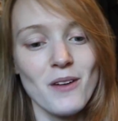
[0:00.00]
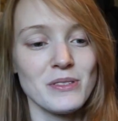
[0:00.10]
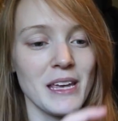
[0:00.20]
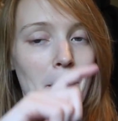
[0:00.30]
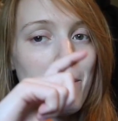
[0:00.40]
it
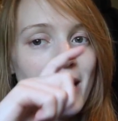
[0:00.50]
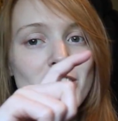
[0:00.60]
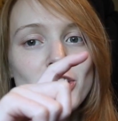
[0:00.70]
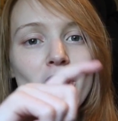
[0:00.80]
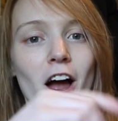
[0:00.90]
was like a
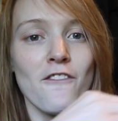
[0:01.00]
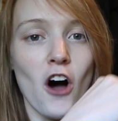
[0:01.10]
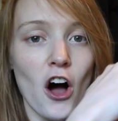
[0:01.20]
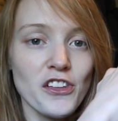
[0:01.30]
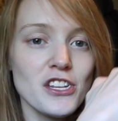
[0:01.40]
picture of
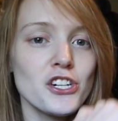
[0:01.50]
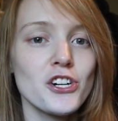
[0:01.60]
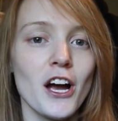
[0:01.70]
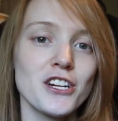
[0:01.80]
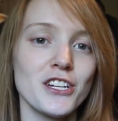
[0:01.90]
all the
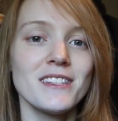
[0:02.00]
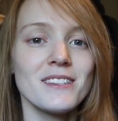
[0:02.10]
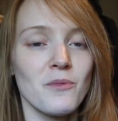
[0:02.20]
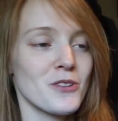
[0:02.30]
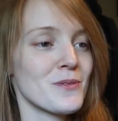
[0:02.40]
instructions,
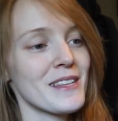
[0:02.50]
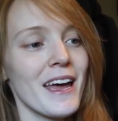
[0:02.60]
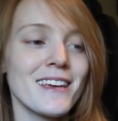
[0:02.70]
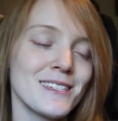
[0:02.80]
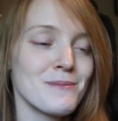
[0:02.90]
which was
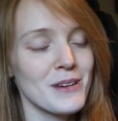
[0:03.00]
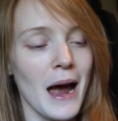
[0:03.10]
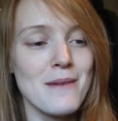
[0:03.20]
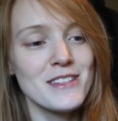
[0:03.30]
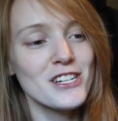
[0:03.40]
like,
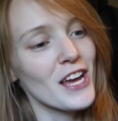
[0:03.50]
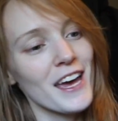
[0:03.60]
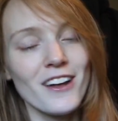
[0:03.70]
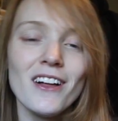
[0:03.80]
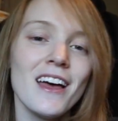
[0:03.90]
subscribe to the
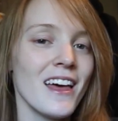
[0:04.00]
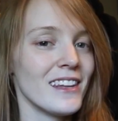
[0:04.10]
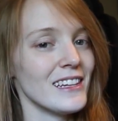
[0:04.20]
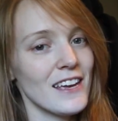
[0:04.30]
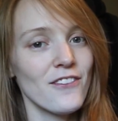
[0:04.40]
channel,
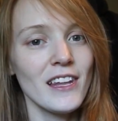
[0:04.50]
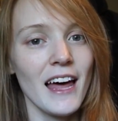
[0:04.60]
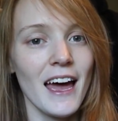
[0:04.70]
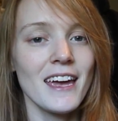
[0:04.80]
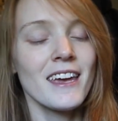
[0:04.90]
leave a
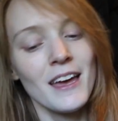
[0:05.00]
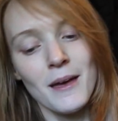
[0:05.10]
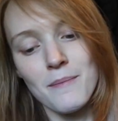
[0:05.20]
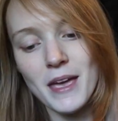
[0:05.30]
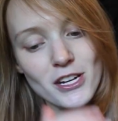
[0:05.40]
like,
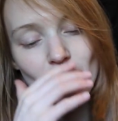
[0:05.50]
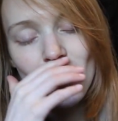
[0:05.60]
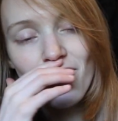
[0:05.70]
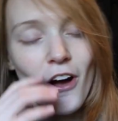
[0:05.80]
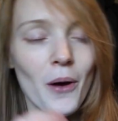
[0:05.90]
make sure
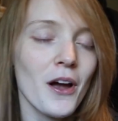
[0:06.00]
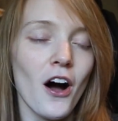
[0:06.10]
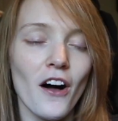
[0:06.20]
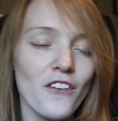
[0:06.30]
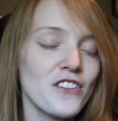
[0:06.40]
you're following
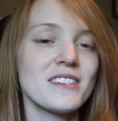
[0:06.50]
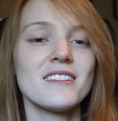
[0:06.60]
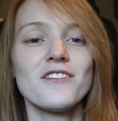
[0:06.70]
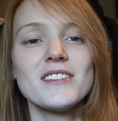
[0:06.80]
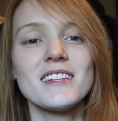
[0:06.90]
all of this
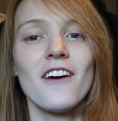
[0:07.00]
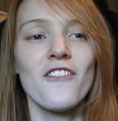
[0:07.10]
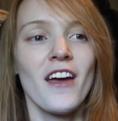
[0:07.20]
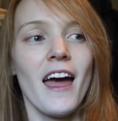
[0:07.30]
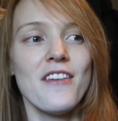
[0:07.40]
different stuff,
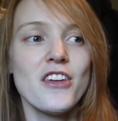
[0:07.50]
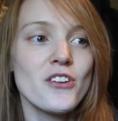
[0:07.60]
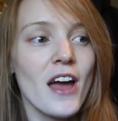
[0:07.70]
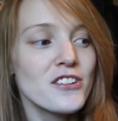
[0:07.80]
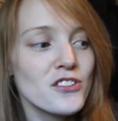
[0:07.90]
and then
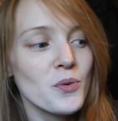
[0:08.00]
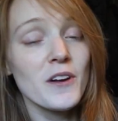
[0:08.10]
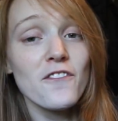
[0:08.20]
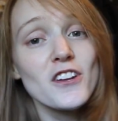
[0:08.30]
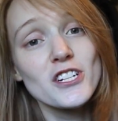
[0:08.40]
you're entered to
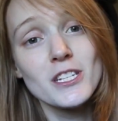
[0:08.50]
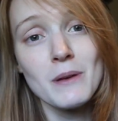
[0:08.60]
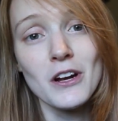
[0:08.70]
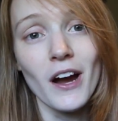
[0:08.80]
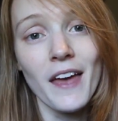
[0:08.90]
win a fidget
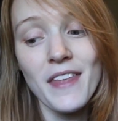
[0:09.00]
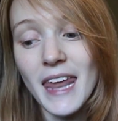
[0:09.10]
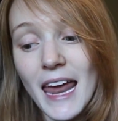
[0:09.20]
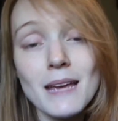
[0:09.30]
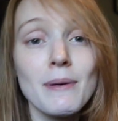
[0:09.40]
spinner, and then
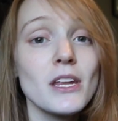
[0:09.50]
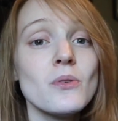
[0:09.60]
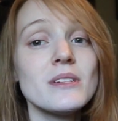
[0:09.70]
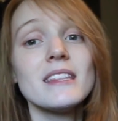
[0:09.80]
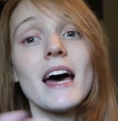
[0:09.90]
anybody
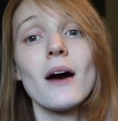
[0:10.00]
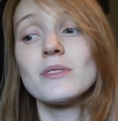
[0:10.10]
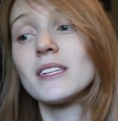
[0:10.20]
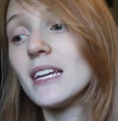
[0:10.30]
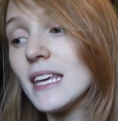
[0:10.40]
who did that
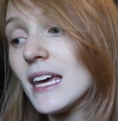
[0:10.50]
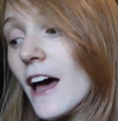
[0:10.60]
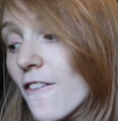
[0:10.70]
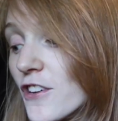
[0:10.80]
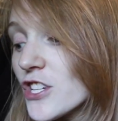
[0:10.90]
was gonna get
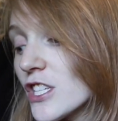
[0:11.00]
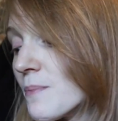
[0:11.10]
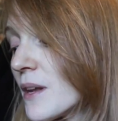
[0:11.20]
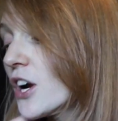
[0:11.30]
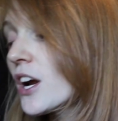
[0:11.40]
a fidget
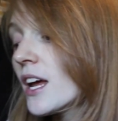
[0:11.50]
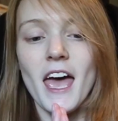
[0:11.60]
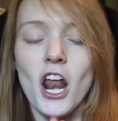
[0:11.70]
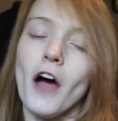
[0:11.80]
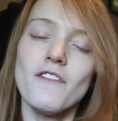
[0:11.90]
spinner.
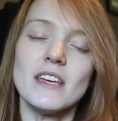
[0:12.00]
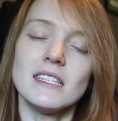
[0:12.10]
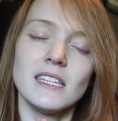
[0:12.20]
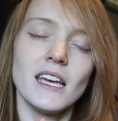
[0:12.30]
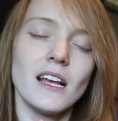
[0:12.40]
And
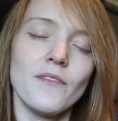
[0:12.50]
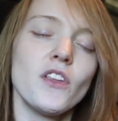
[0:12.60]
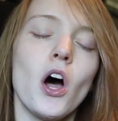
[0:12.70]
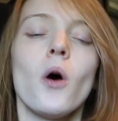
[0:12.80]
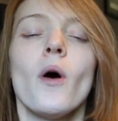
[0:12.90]
obviously,
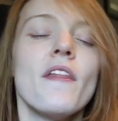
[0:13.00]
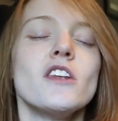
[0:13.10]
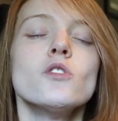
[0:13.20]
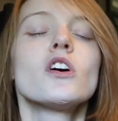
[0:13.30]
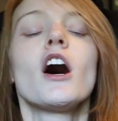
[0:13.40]
no. And
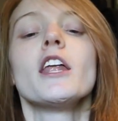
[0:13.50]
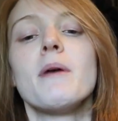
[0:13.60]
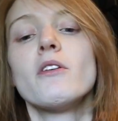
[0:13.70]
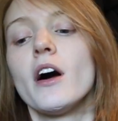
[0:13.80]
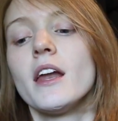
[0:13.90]
then Nuda called him
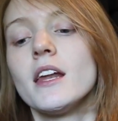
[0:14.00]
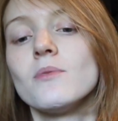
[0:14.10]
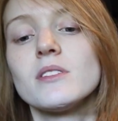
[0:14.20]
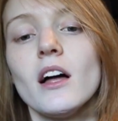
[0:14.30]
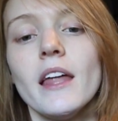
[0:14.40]
out on it, and he
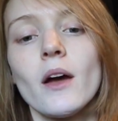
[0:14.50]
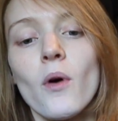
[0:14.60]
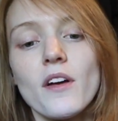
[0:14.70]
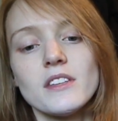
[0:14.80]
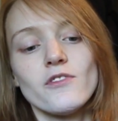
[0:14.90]
was all like,
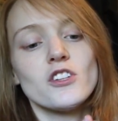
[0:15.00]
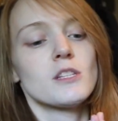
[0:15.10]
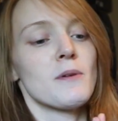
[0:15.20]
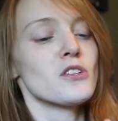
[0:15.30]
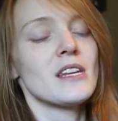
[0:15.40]
where are these fidget
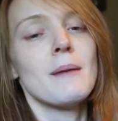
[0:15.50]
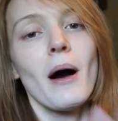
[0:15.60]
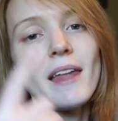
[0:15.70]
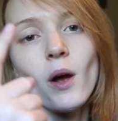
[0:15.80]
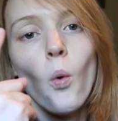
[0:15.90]
spinners? And he
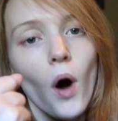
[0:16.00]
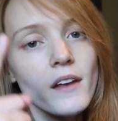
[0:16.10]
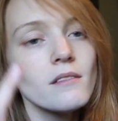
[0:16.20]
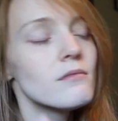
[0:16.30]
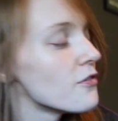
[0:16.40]
bought like
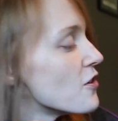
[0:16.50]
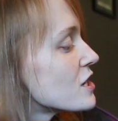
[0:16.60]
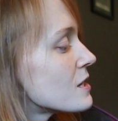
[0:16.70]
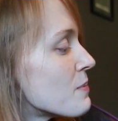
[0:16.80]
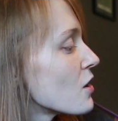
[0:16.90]
one
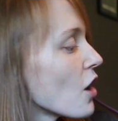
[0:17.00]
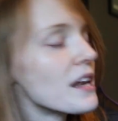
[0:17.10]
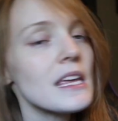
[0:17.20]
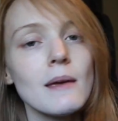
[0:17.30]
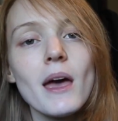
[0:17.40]
fidget spinner
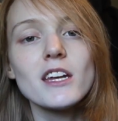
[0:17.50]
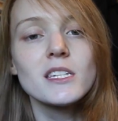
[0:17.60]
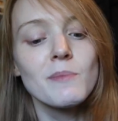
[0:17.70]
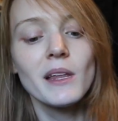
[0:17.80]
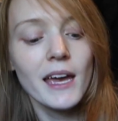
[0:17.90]
on eBay just
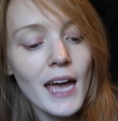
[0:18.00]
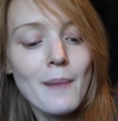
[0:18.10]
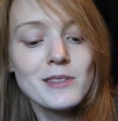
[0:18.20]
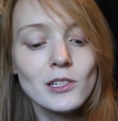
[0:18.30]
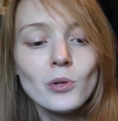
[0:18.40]
to be like,
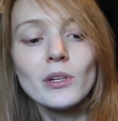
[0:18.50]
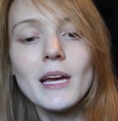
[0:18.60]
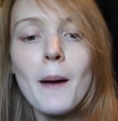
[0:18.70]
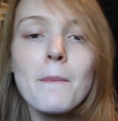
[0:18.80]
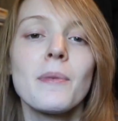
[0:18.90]

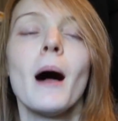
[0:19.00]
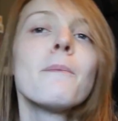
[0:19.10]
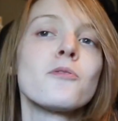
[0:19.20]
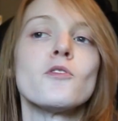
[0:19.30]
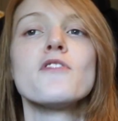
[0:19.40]
absolutely, I'll
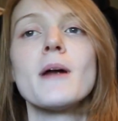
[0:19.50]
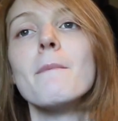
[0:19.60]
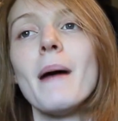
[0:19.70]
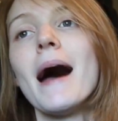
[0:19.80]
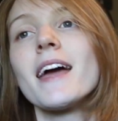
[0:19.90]
prove that
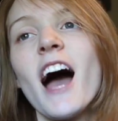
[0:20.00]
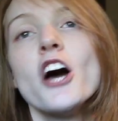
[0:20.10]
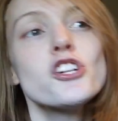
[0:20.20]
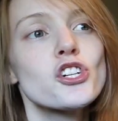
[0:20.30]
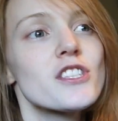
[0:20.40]
I'm buying
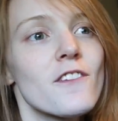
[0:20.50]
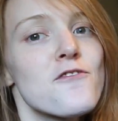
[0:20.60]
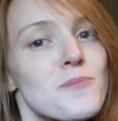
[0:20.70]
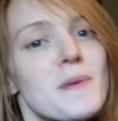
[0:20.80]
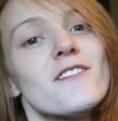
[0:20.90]
hundreds of
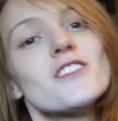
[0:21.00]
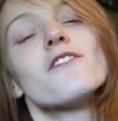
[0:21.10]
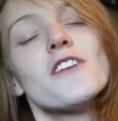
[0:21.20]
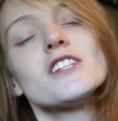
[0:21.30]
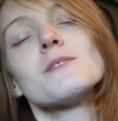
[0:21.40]

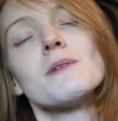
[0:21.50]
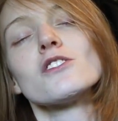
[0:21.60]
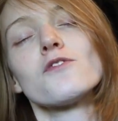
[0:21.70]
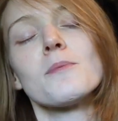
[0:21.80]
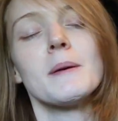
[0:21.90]
fidget
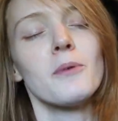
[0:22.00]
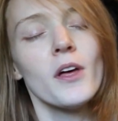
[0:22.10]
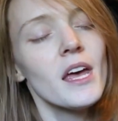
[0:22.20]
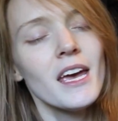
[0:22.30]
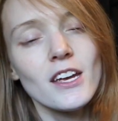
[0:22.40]
spinners for
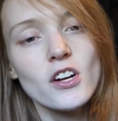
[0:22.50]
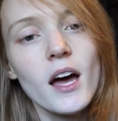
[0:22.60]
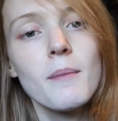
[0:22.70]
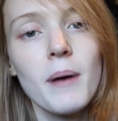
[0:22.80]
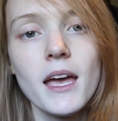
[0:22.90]
people. You're
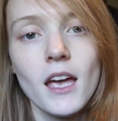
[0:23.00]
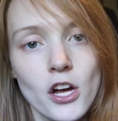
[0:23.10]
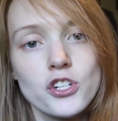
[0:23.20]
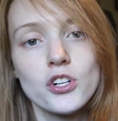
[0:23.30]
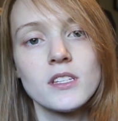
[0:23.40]
not buying
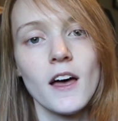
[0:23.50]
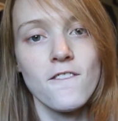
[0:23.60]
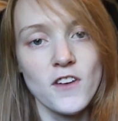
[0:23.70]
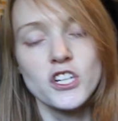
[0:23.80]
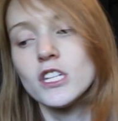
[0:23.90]
hundreds
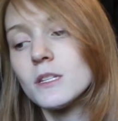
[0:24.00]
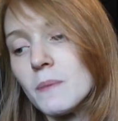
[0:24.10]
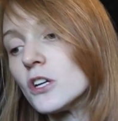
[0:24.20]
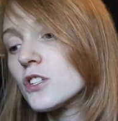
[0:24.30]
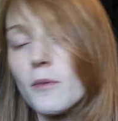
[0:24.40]
of fidget
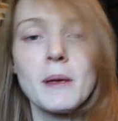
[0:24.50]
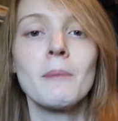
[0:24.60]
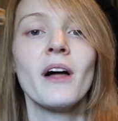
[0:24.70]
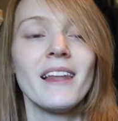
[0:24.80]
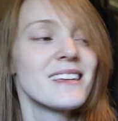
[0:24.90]
spinners for
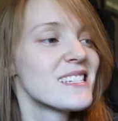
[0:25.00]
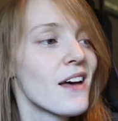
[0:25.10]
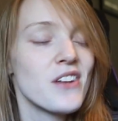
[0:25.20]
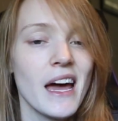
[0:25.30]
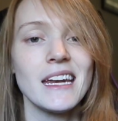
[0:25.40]
people at like
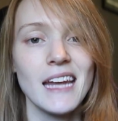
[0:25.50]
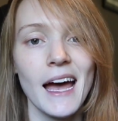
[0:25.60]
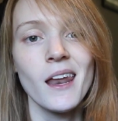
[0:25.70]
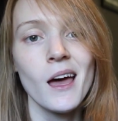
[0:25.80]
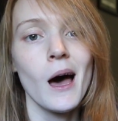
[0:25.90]

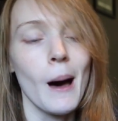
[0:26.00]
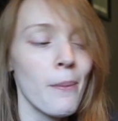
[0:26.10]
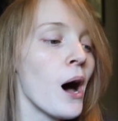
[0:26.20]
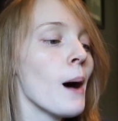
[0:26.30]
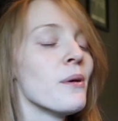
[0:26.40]
$7.99 a
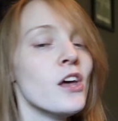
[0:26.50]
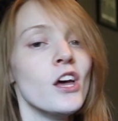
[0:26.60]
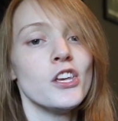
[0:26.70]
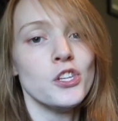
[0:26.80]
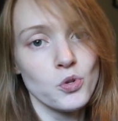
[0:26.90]
pop.
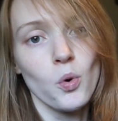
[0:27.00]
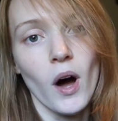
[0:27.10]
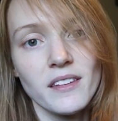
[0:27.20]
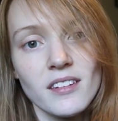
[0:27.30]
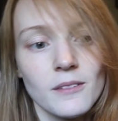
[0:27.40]
you
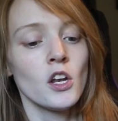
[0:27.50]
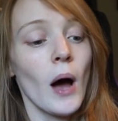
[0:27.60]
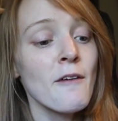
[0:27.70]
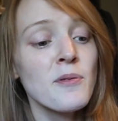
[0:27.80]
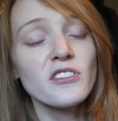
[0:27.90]
twat. You know,
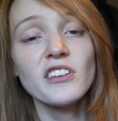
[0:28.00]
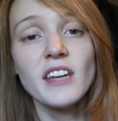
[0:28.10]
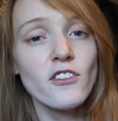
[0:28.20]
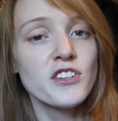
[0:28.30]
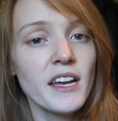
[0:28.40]
I've personally
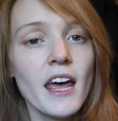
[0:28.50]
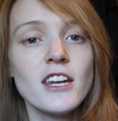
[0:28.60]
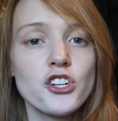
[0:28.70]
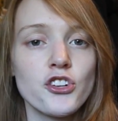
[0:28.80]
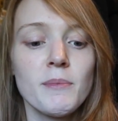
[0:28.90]
never done
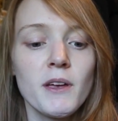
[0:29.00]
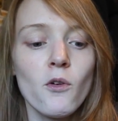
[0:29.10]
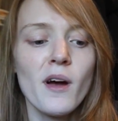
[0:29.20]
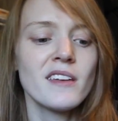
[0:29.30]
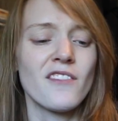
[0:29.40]
any stream
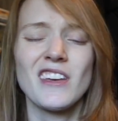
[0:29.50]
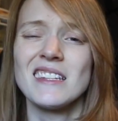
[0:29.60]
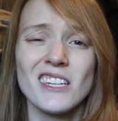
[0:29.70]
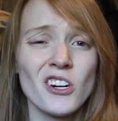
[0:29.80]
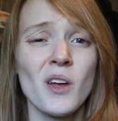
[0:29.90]
giveaways. I've
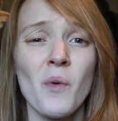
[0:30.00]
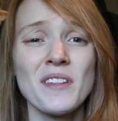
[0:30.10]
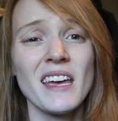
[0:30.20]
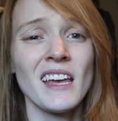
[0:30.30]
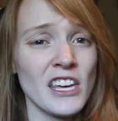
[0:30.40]
considered it
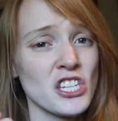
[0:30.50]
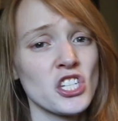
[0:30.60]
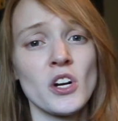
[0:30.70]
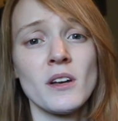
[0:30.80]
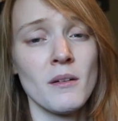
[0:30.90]
once I hit like
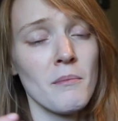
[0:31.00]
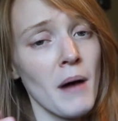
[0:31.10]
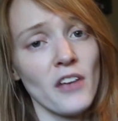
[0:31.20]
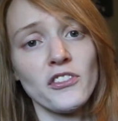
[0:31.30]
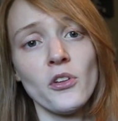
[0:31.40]
certain
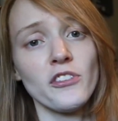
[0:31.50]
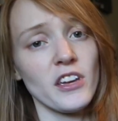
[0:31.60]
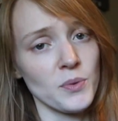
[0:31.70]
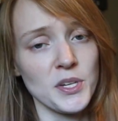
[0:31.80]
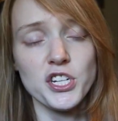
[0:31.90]
milestones,
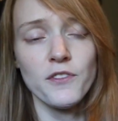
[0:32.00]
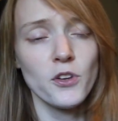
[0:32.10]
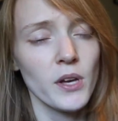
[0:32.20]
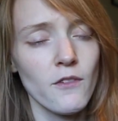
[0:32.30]
like doing G Fuel